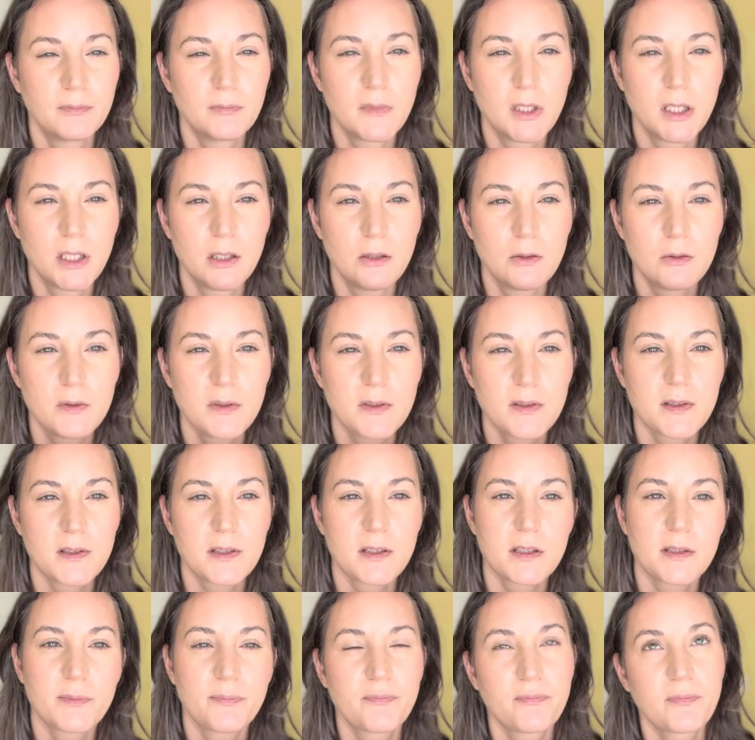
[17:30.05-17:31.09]

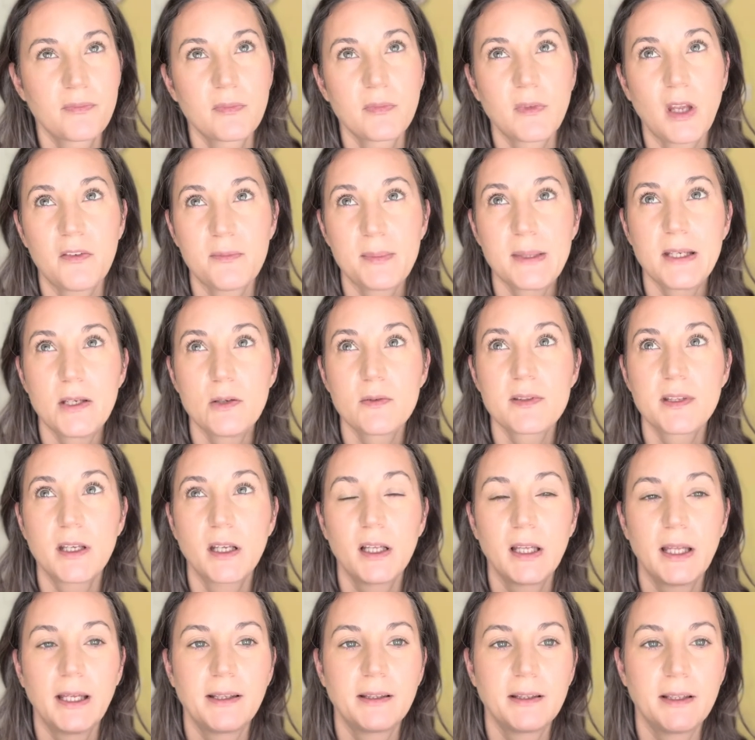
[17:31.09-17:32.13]
use, I've been using
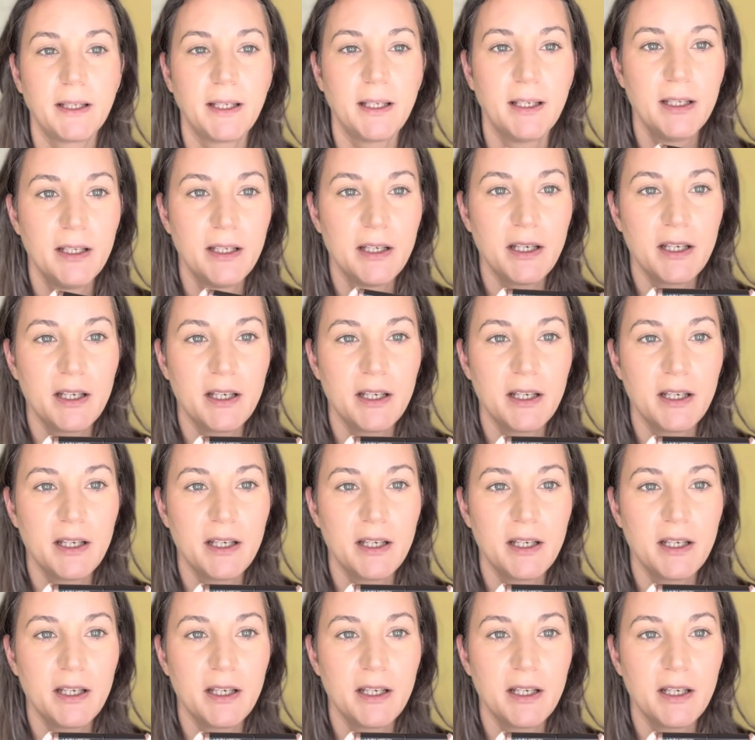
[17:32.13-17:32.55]
lately,